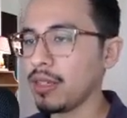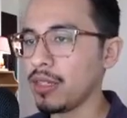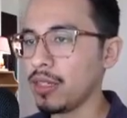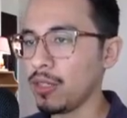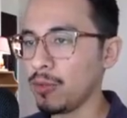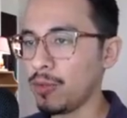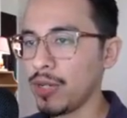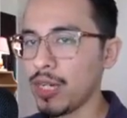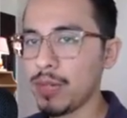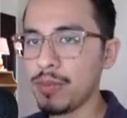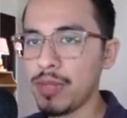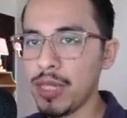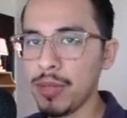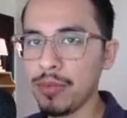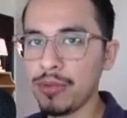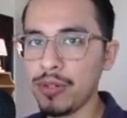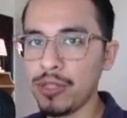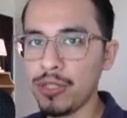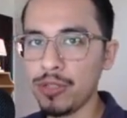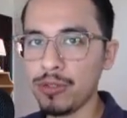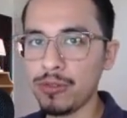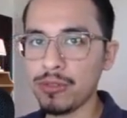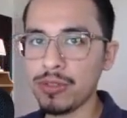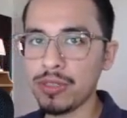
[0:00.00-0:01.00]
You want to be able to
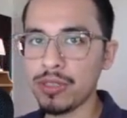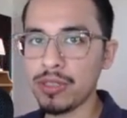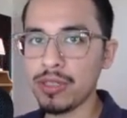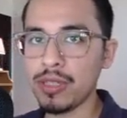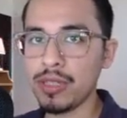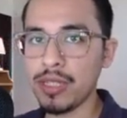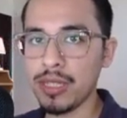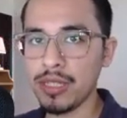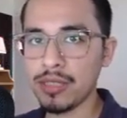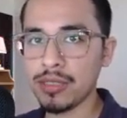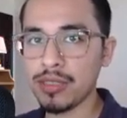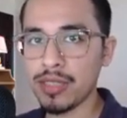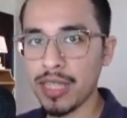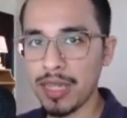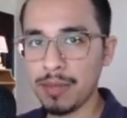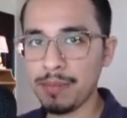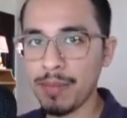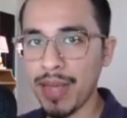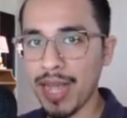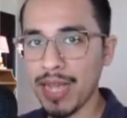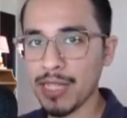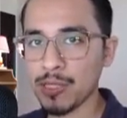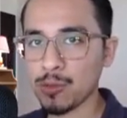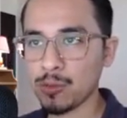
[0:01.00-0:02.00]
use these same
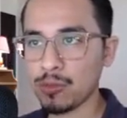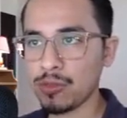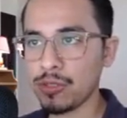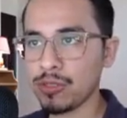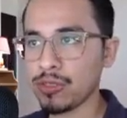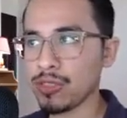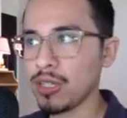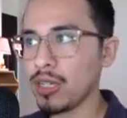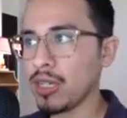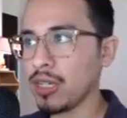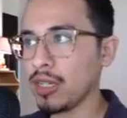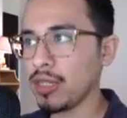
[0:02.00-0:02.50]
passwords,